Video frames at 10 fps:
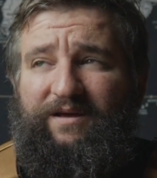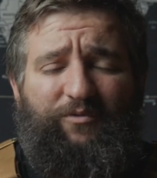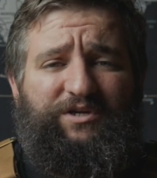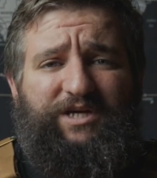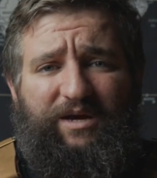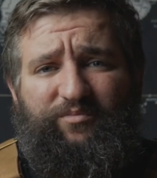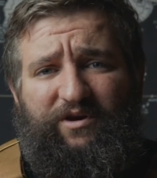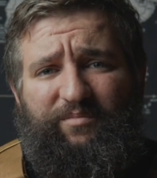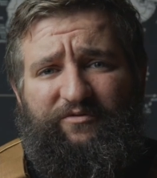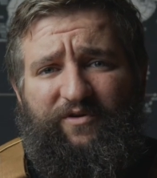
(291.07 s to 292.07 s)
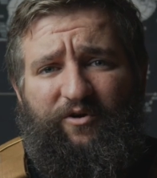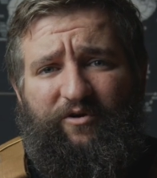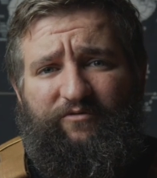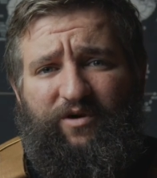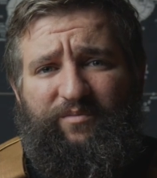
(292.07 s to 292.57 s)
I wish I can put up a
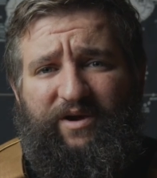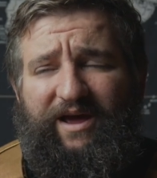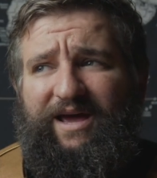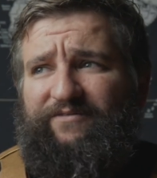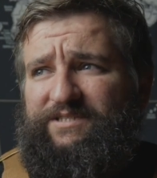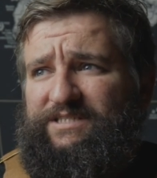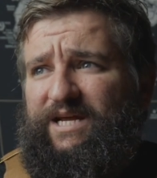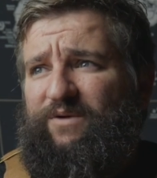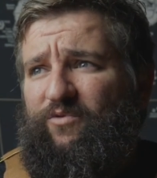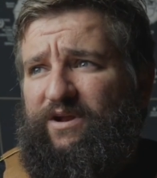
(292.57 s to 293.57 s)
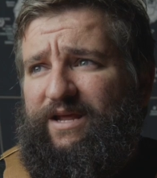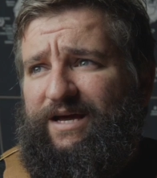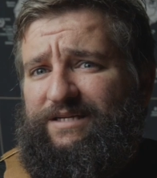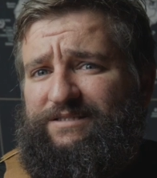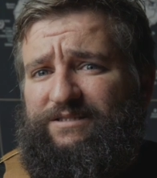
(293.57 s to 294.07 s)
photo of one, but I haven't seen one yet,